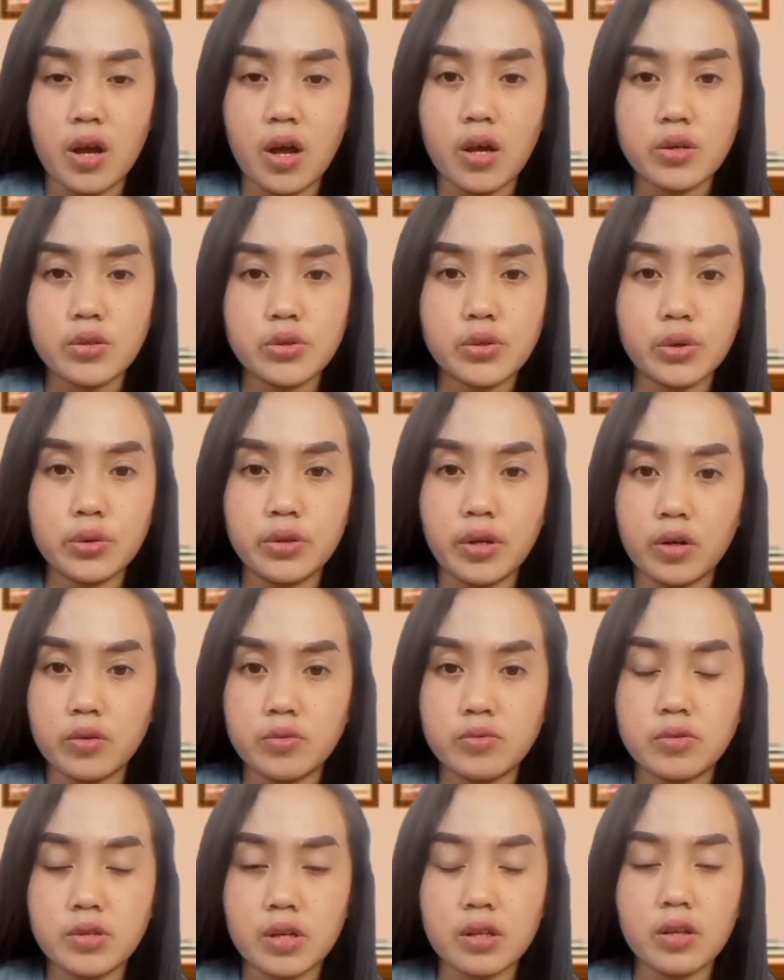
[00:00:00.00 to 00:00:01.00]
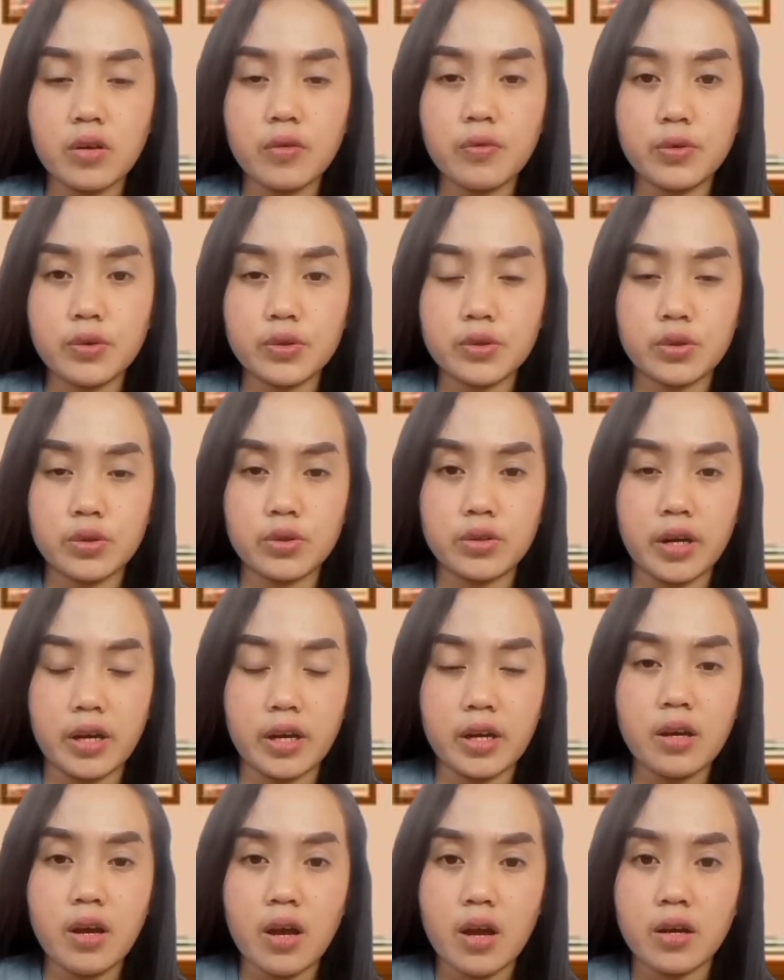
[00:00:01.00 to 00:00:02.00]
So the objective for
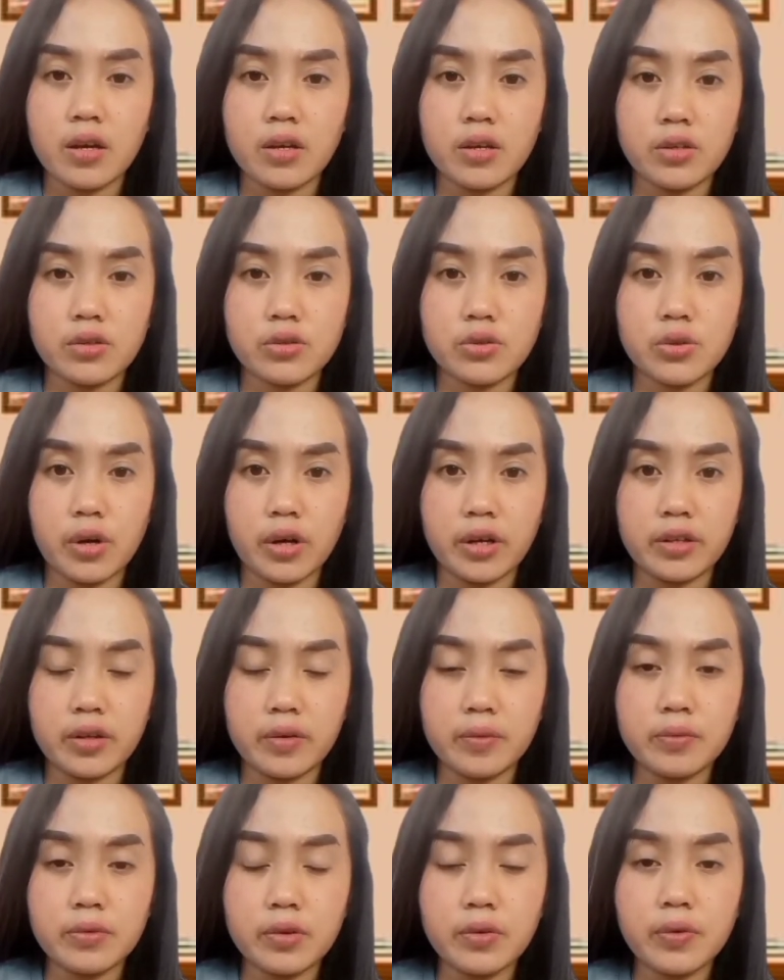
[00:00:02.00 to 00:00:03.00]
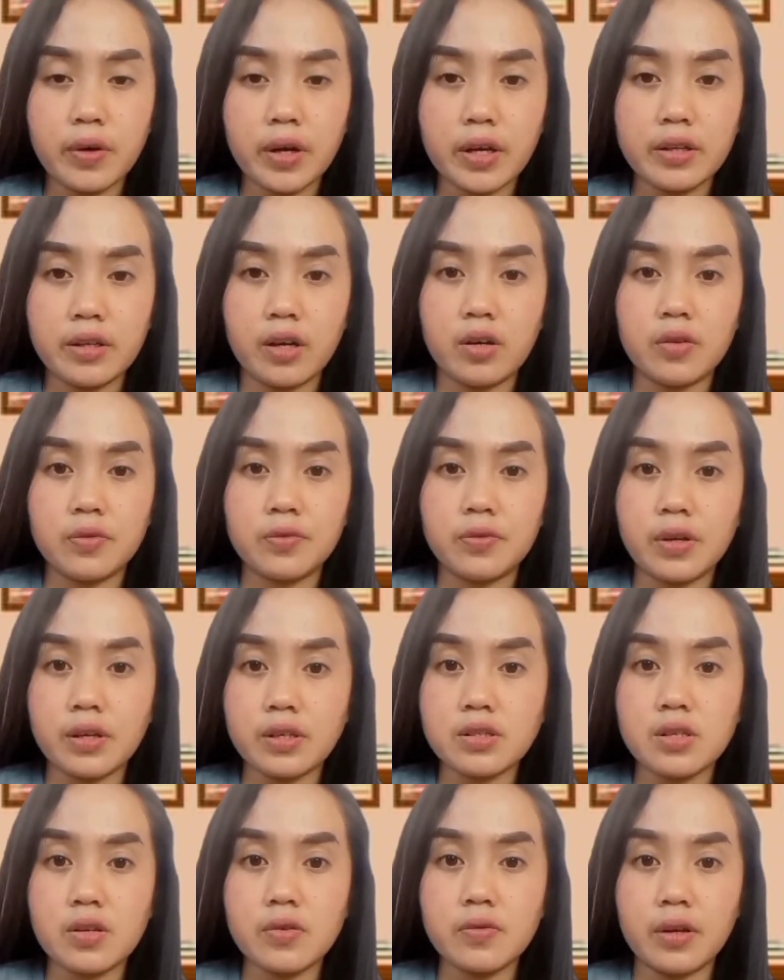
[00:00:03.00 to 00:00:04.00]
today is to identify the
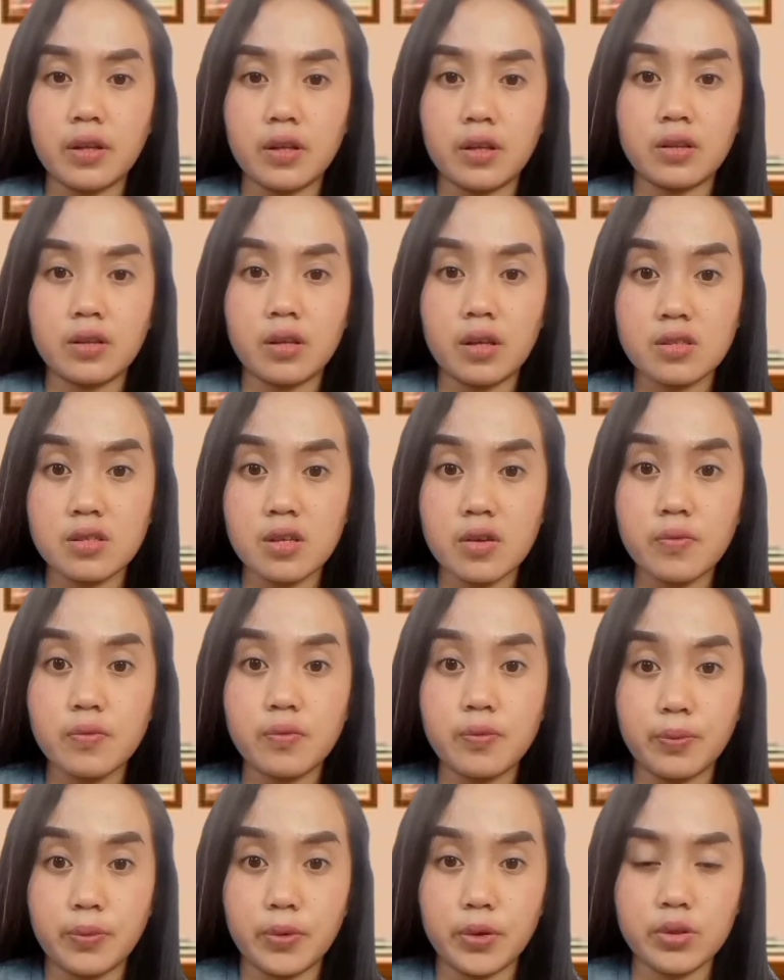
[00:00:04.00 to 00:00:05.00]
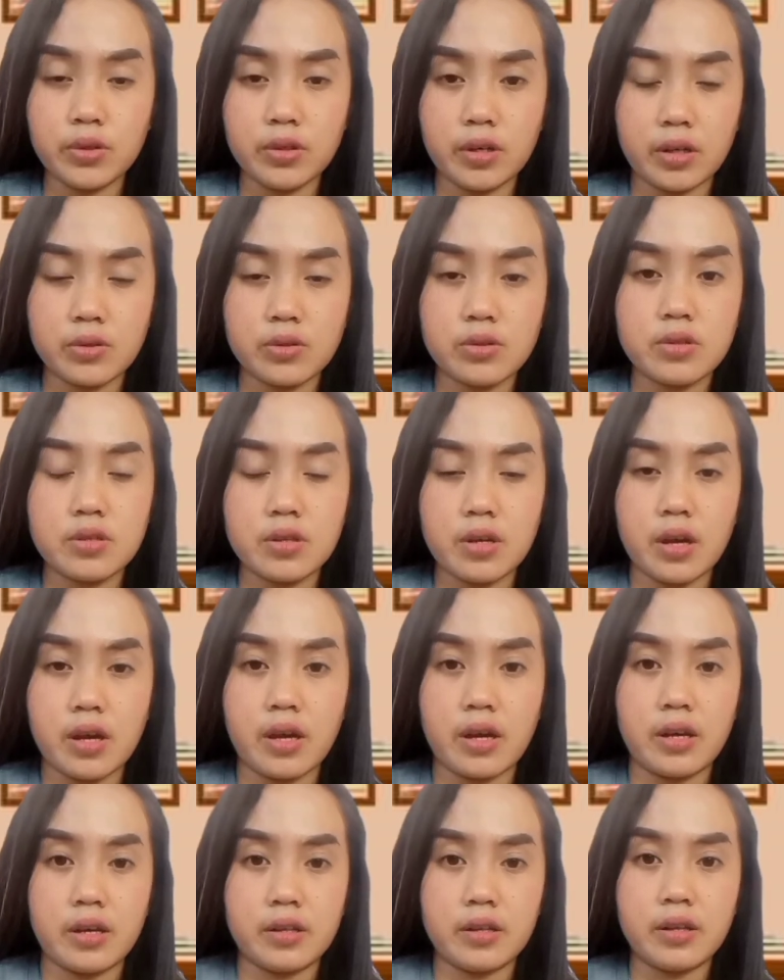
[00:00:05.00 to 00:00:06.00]
reflexive and intensive pronouns
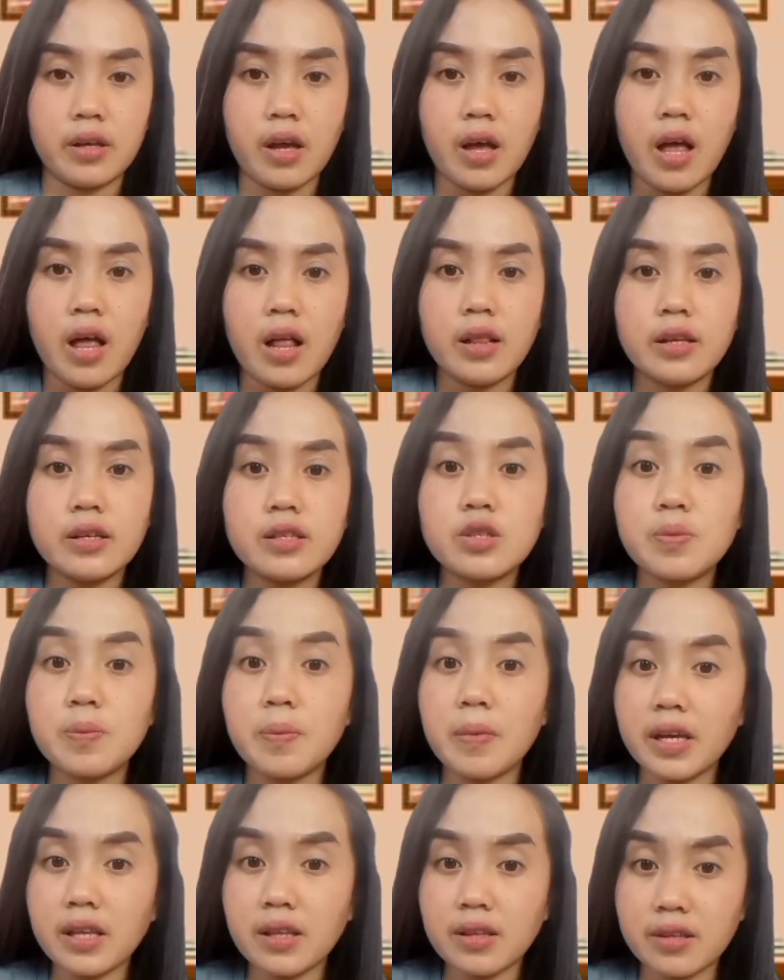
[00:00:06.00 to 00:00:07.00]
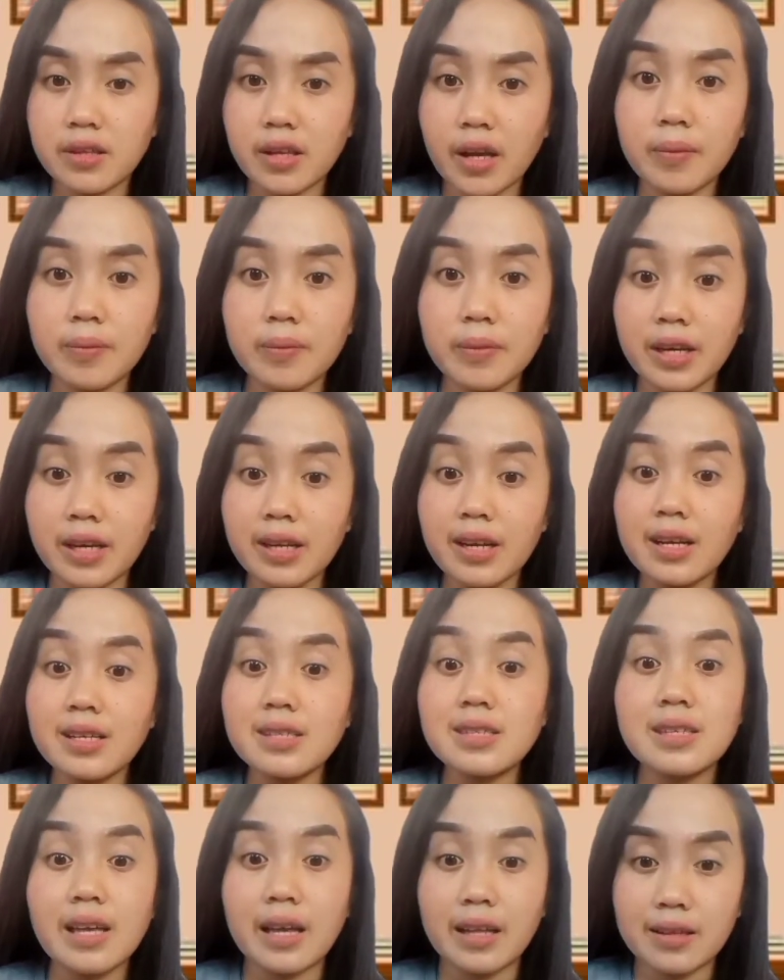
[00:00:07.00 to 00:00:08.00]
and let's make them in a
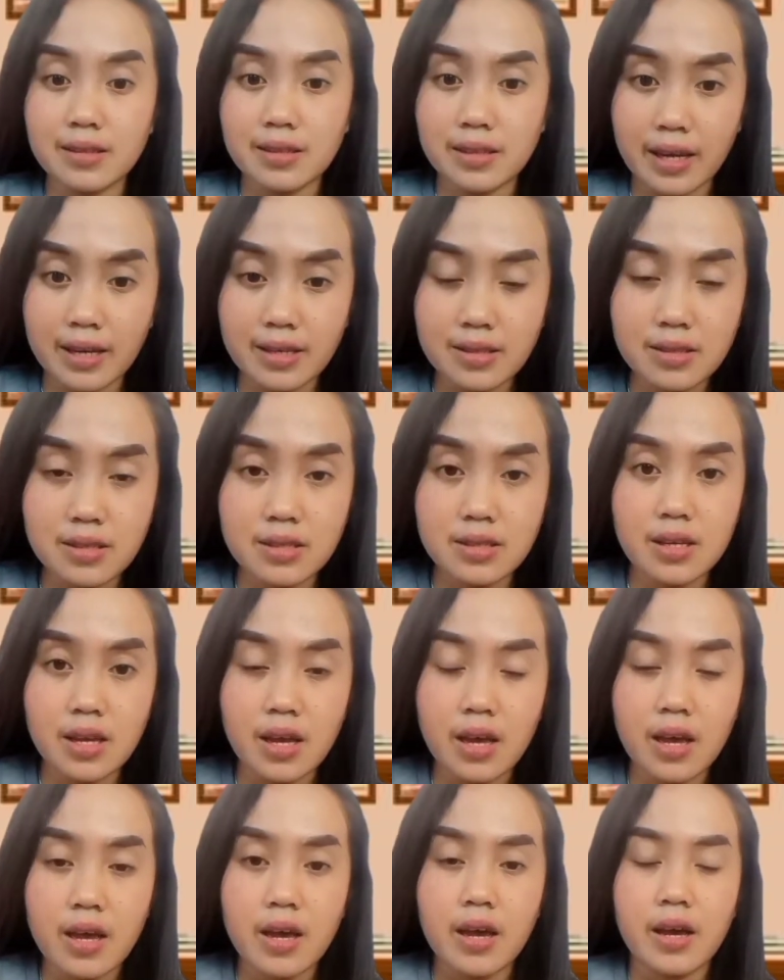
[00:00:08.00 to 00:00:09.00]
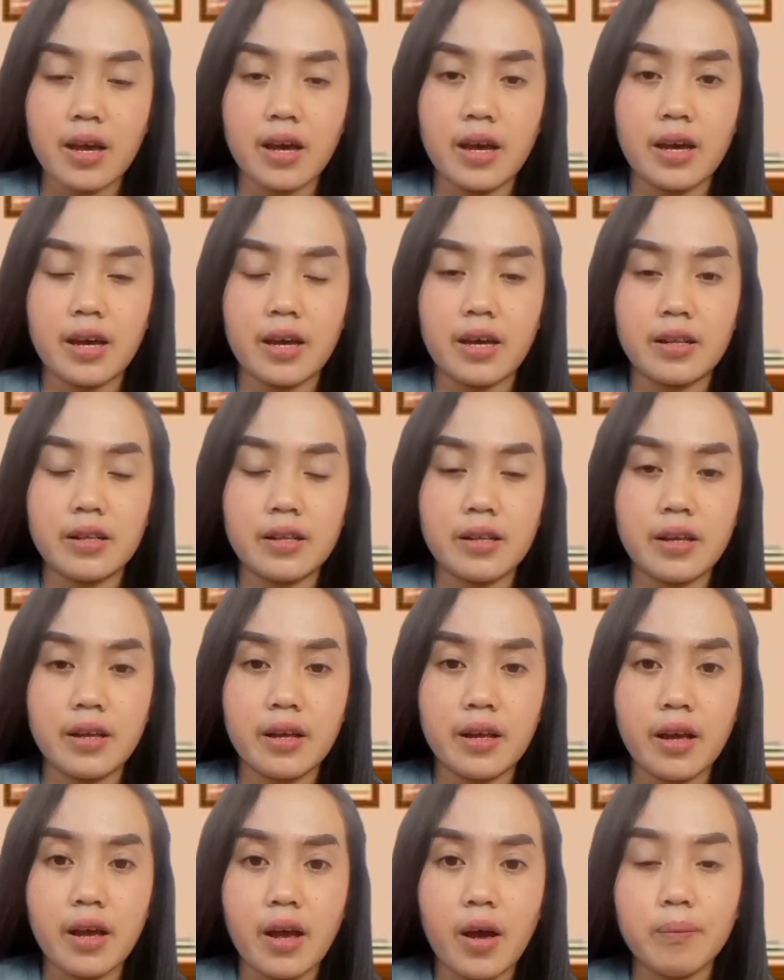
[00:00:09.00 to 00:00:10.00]
sentence and
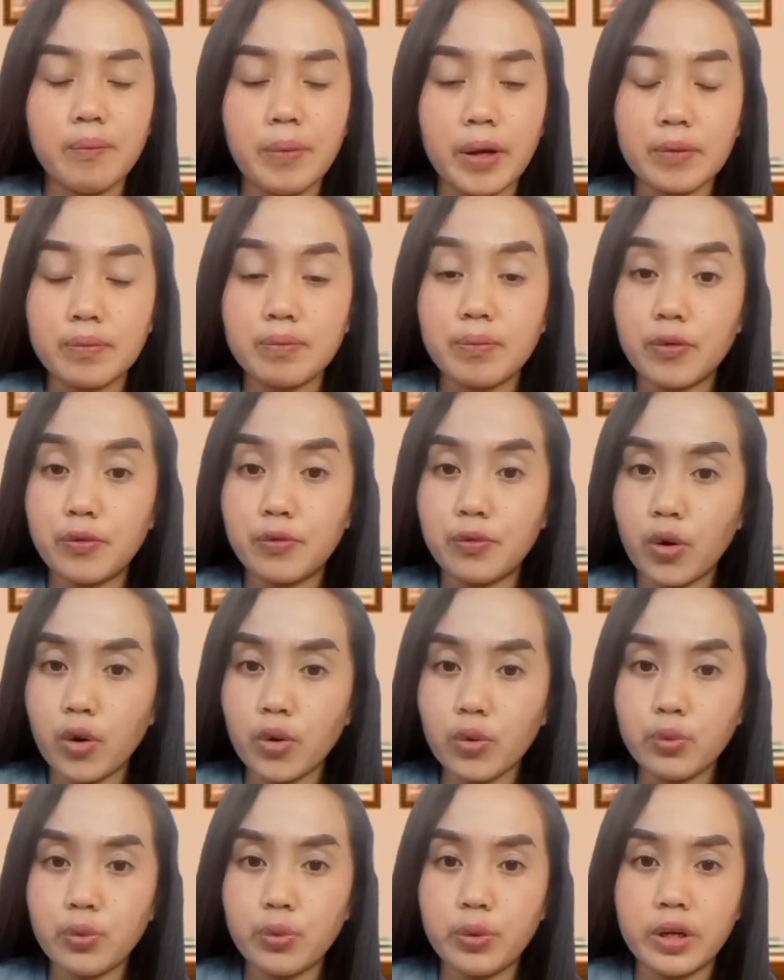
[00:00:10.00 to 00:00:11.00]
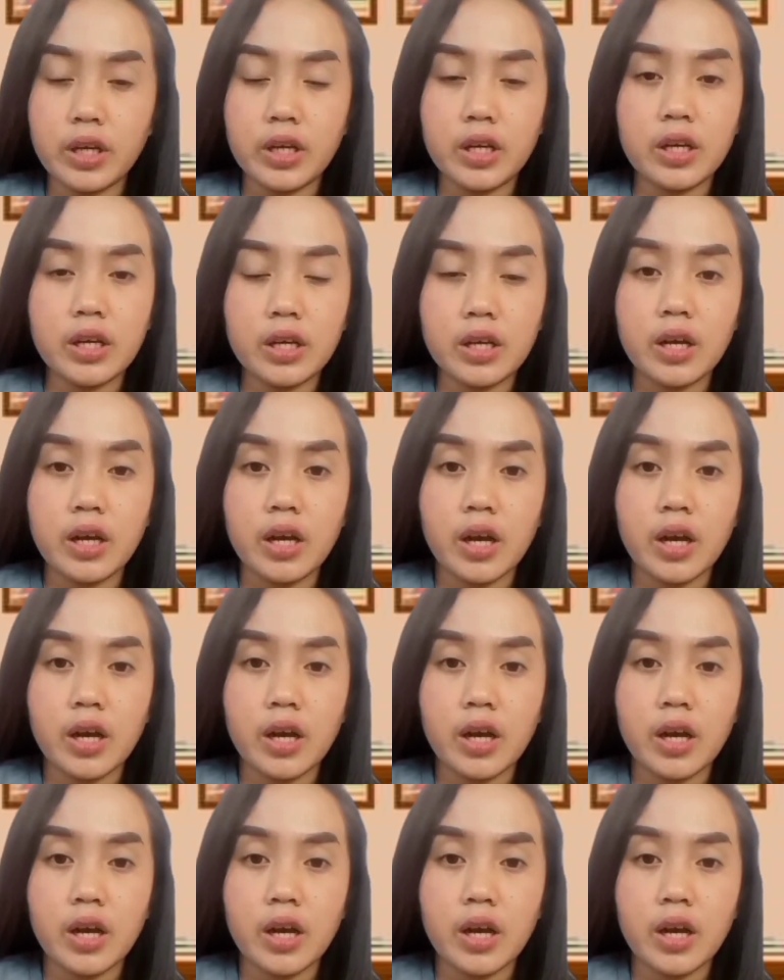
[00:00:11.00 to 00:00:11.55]
but before we